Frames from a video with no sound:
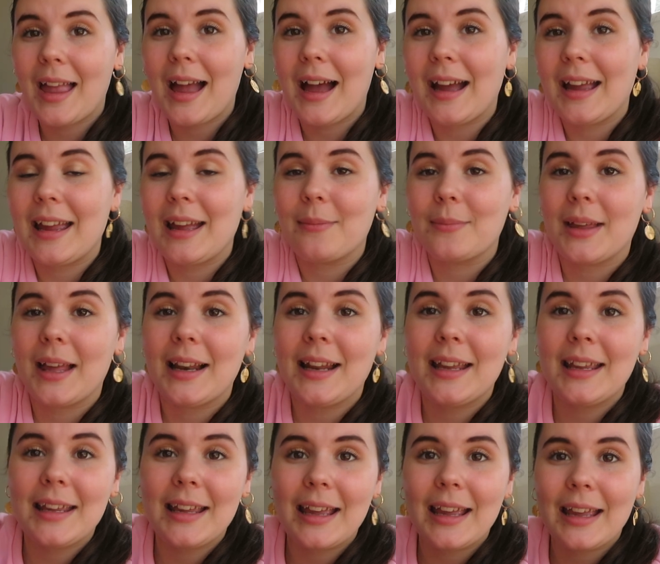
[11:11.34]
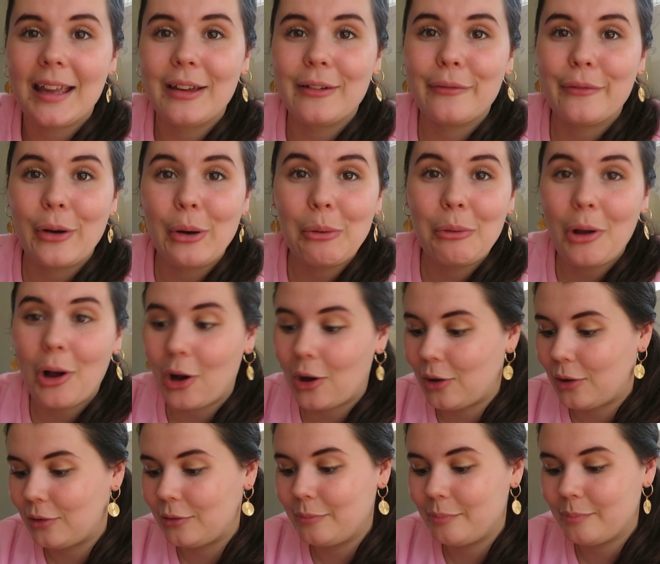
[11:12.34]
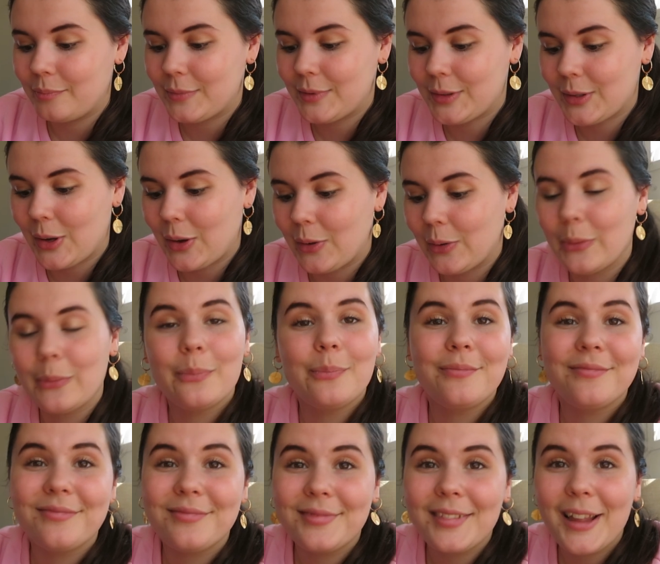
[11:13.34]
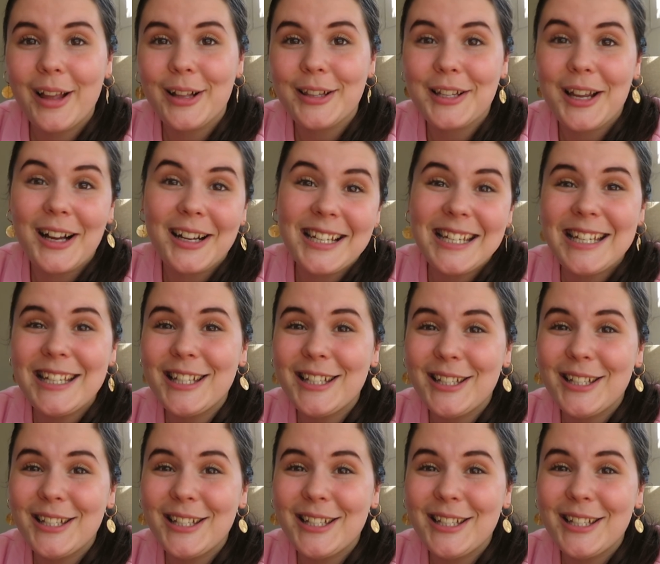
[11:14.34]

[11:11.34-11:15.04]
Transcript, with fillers: I am getting a phone call, so I'll talk to you